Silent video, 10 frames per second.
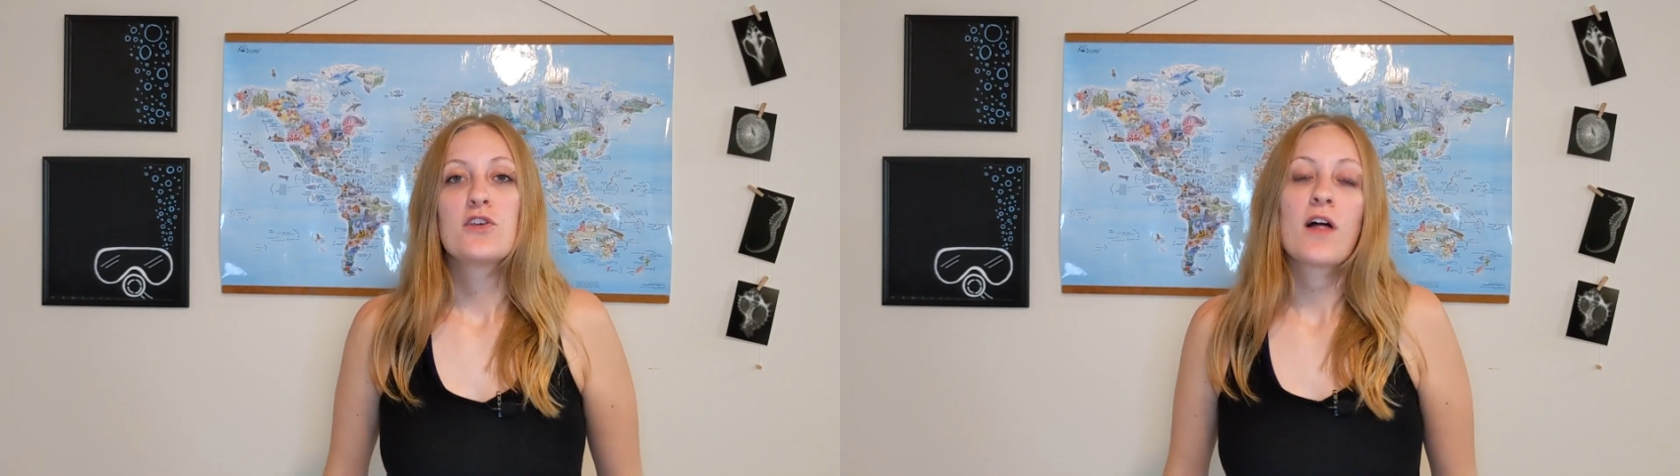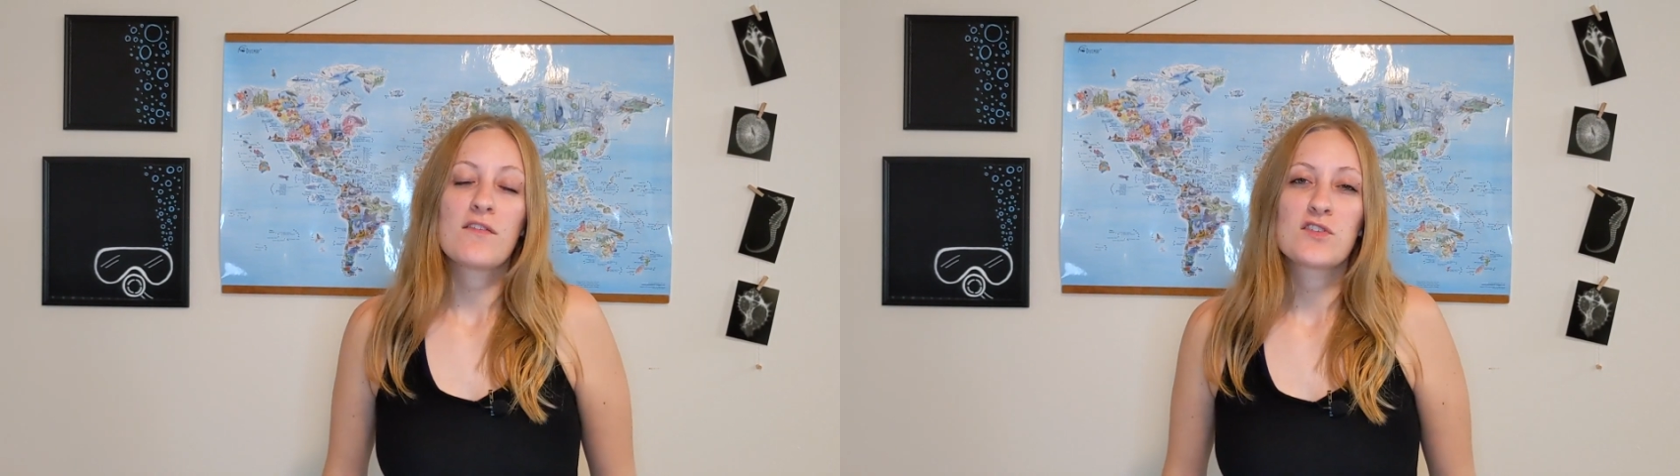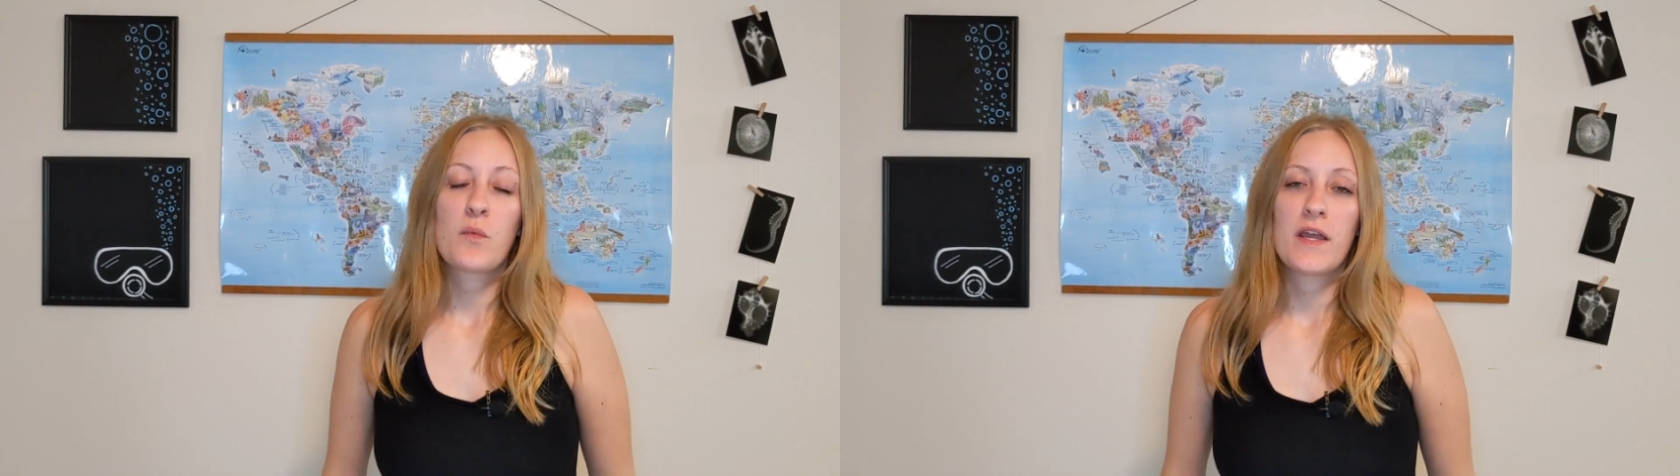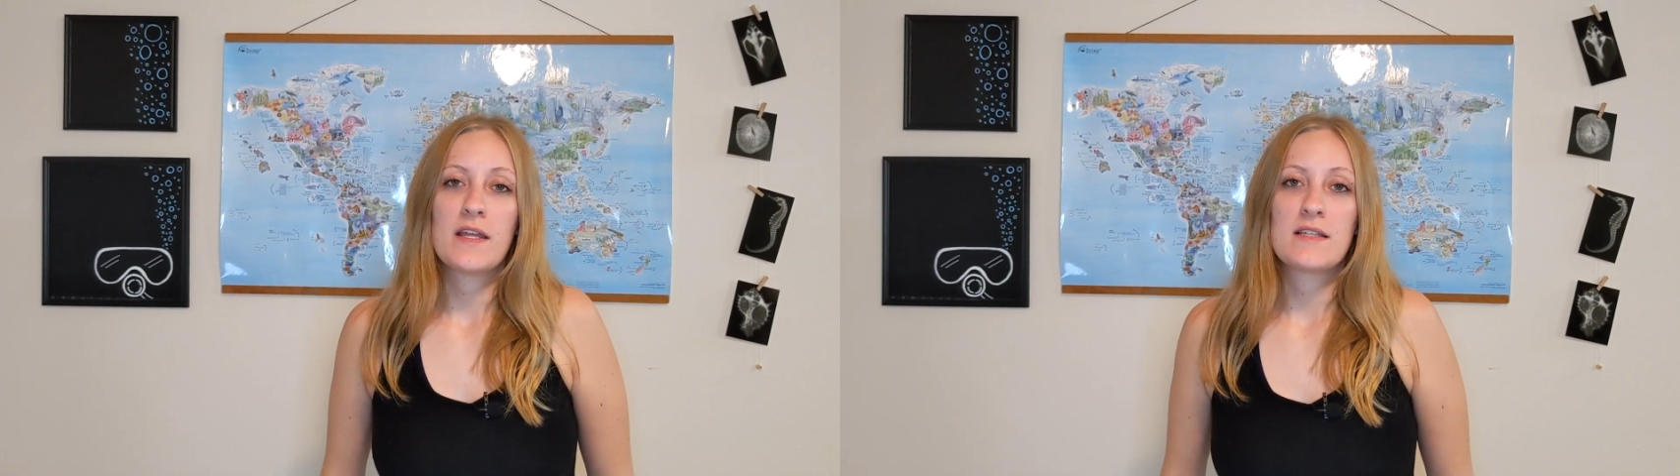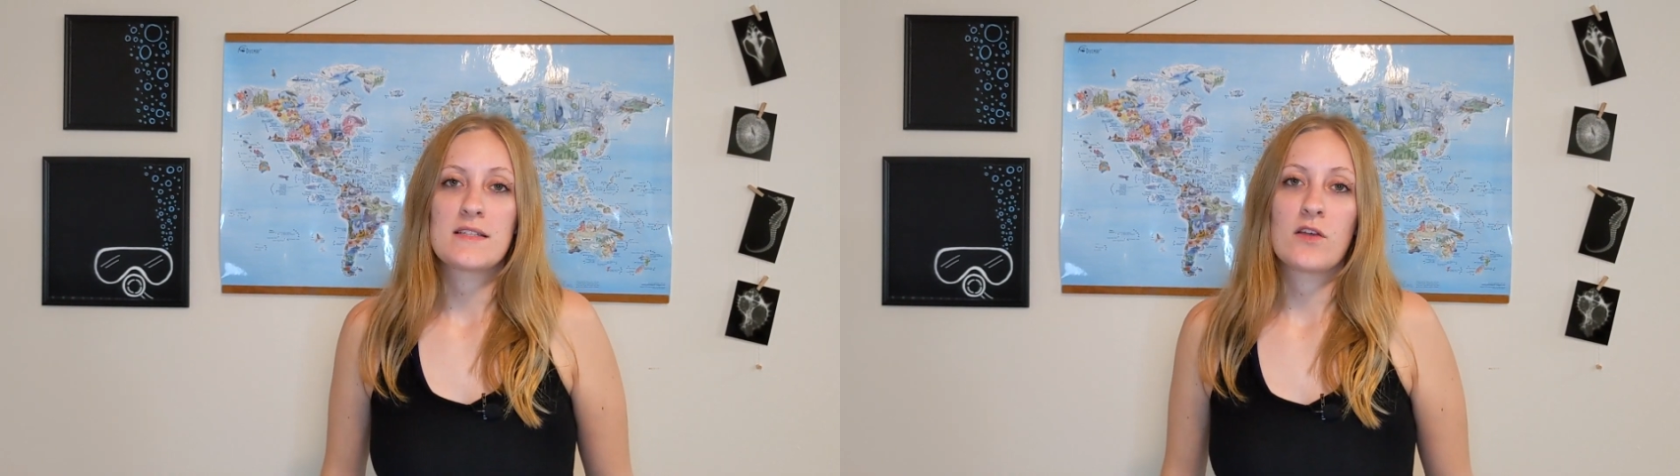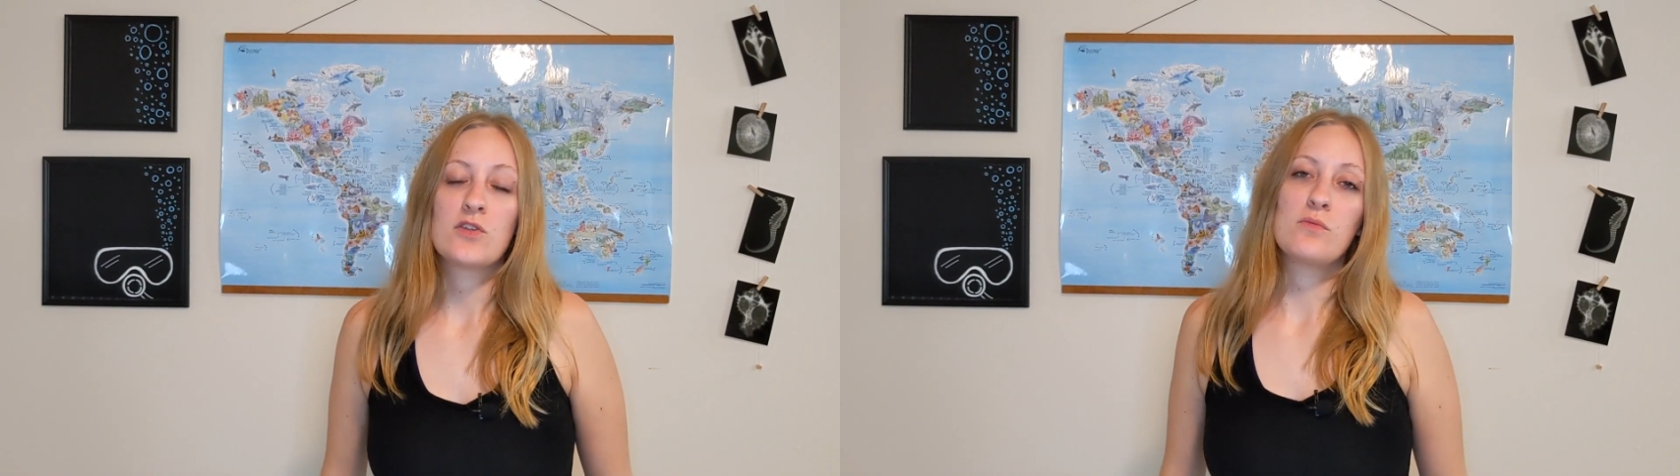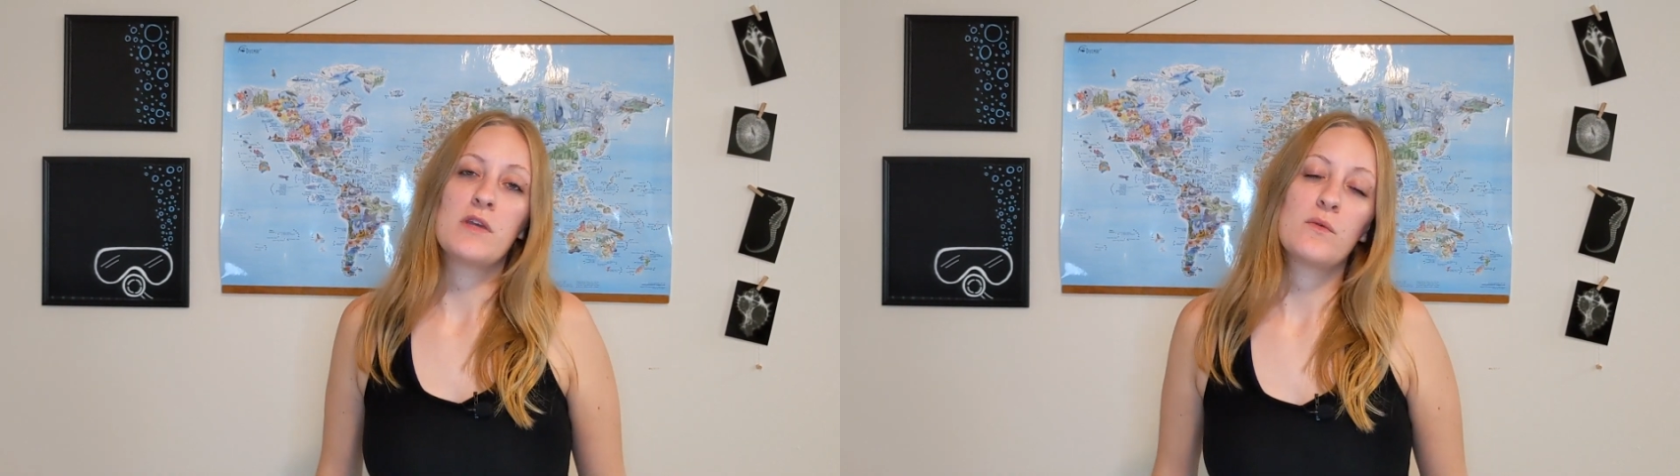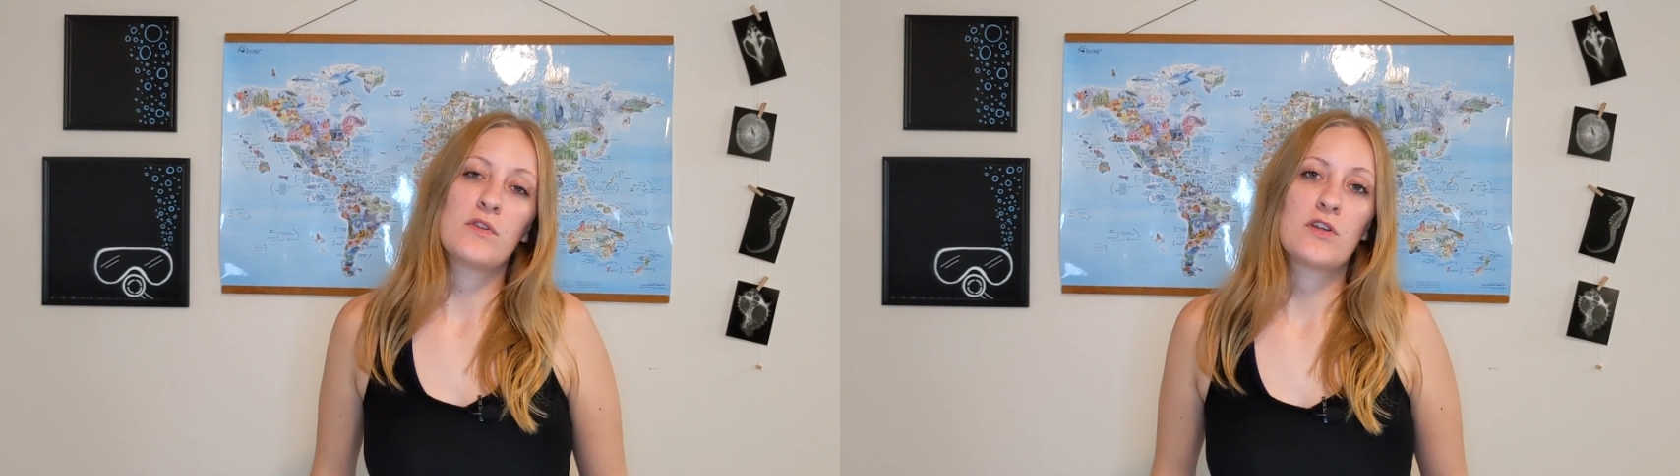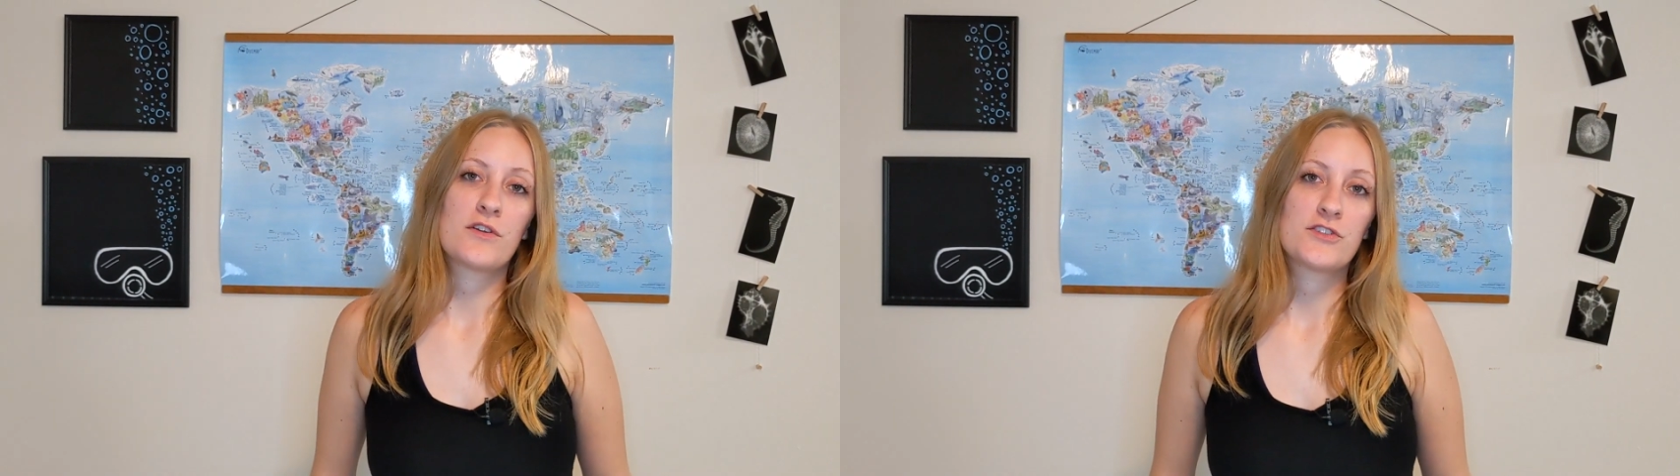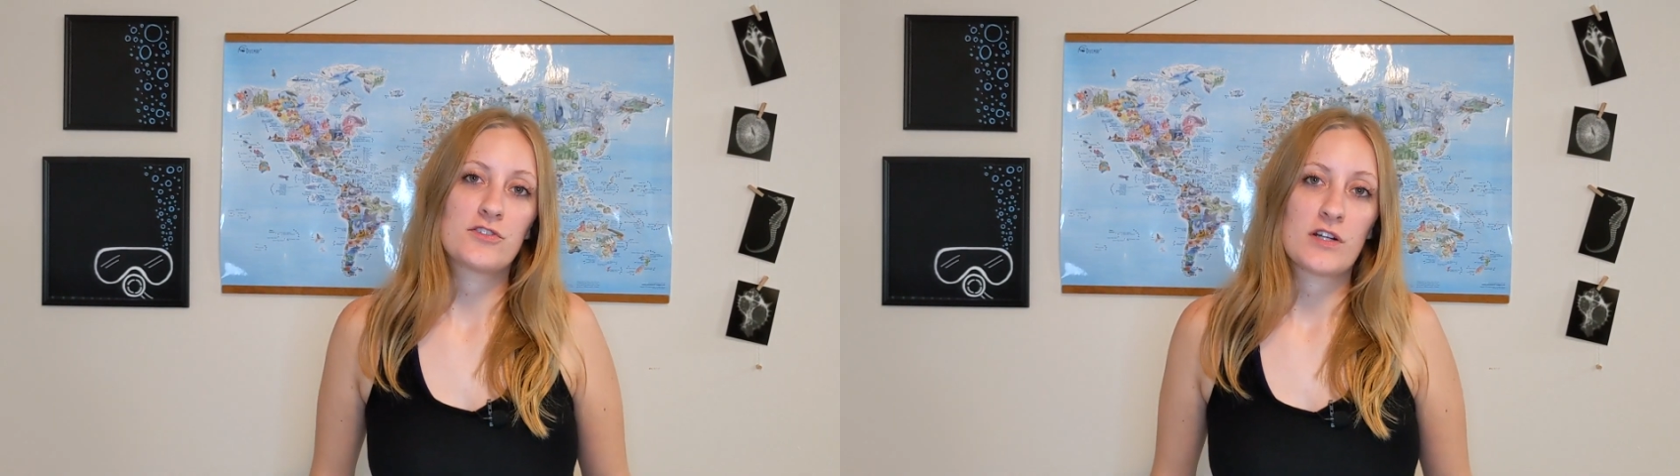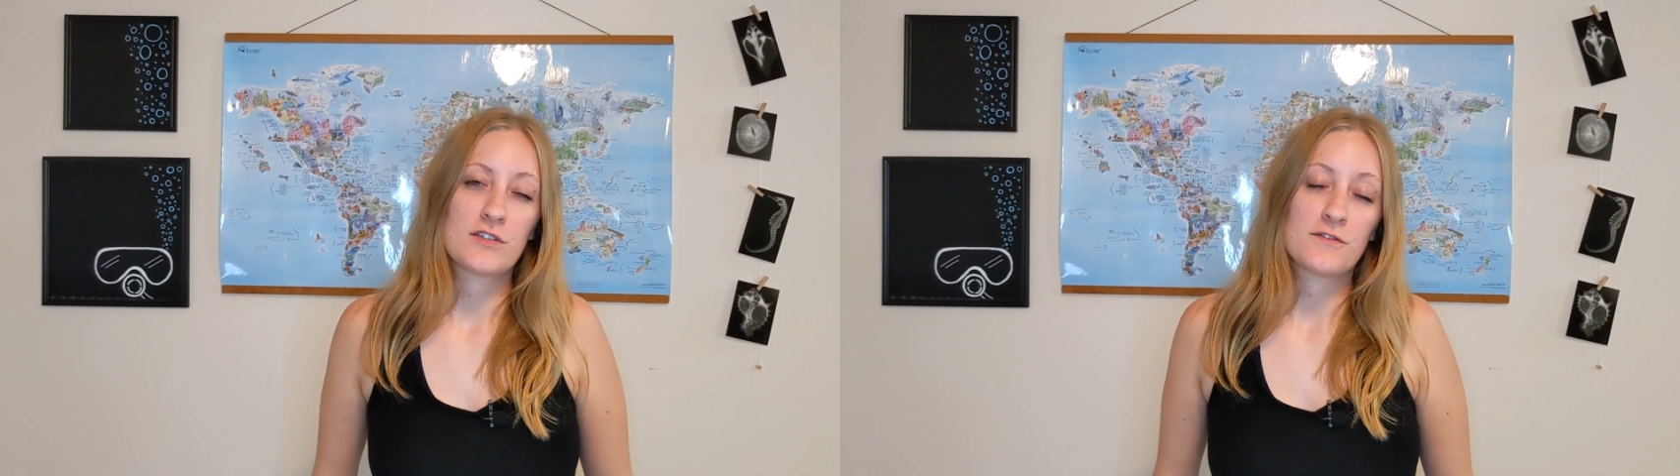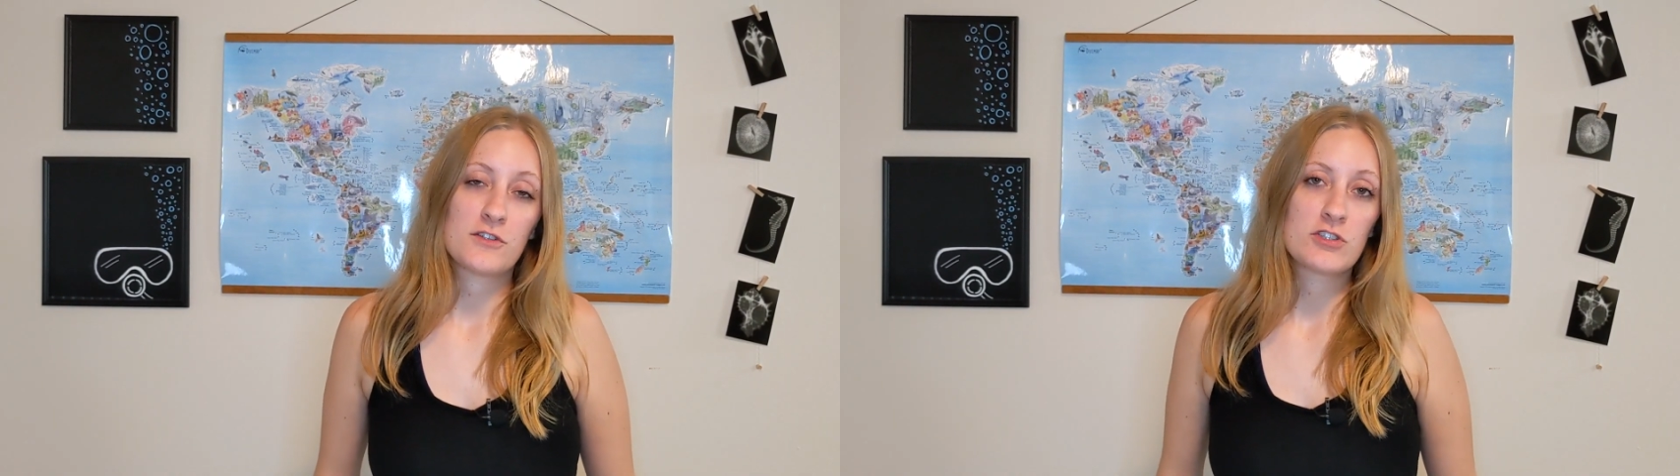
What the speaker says: you'll have to wait until you meet with your instructor for